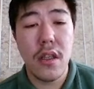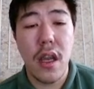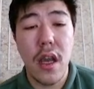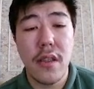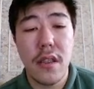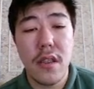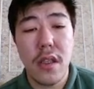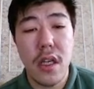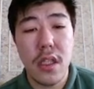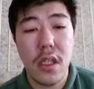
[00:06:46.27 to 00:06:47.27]
as a
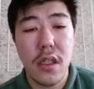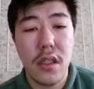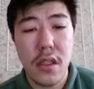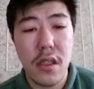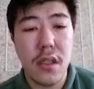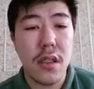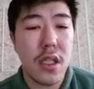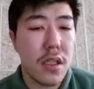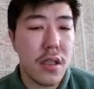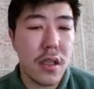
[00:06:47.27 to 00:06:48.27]
discussion, these
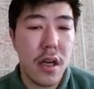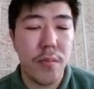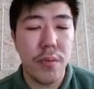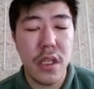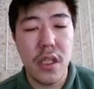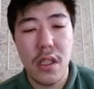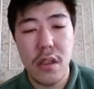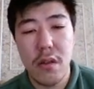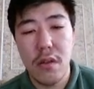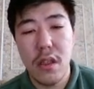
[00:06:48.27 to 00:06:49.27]
charts compare
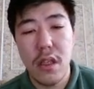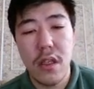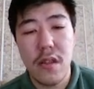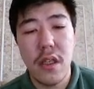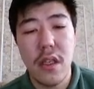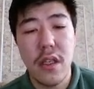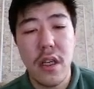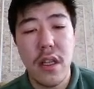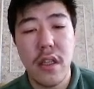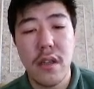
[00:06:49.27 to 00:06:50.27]
the
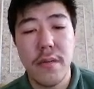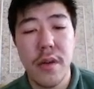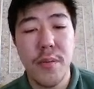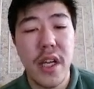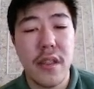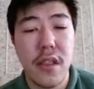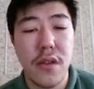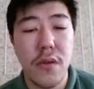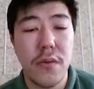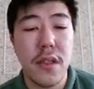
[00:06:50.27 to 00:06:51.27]
relative robustness
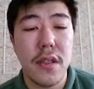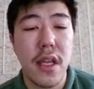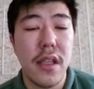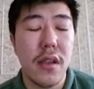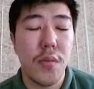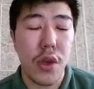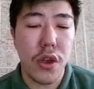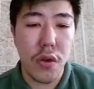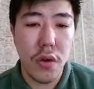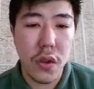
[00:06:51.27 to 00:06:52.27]
of the studied
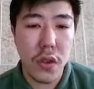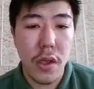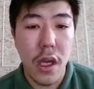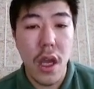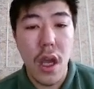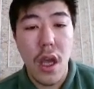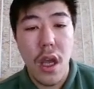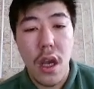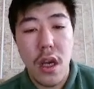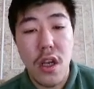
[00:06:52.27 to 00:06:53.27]
protocols.
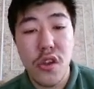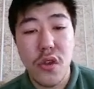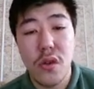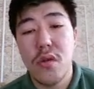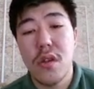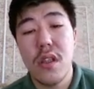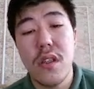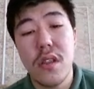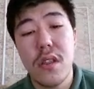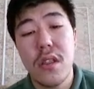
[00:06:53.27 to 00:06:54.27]

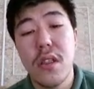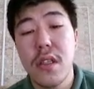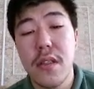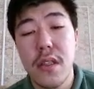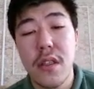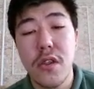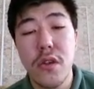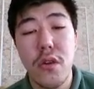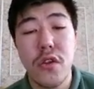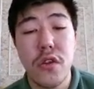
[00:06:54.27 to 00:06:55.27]
The
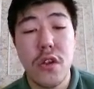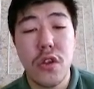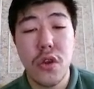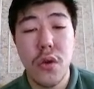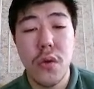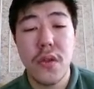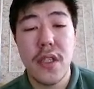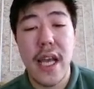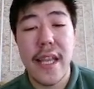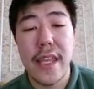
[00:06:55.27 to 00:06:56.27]
results show
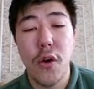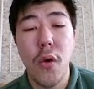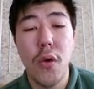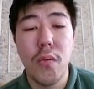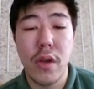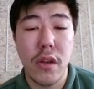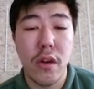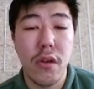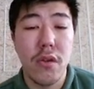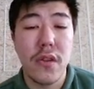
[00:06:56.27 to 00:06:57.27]
that all
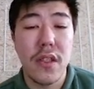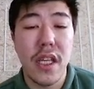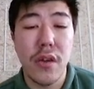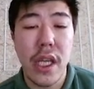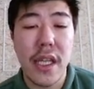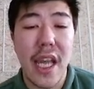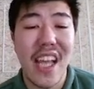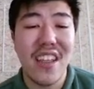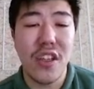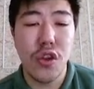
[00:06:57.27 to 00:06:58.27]
protocols degrade
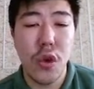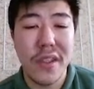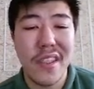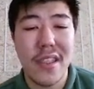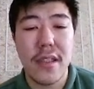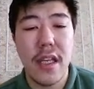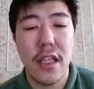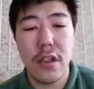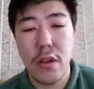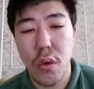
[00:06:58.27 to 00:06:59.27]
under noises and
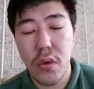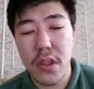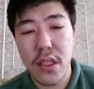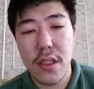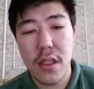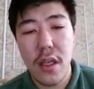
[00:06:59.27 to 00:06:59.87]
losses.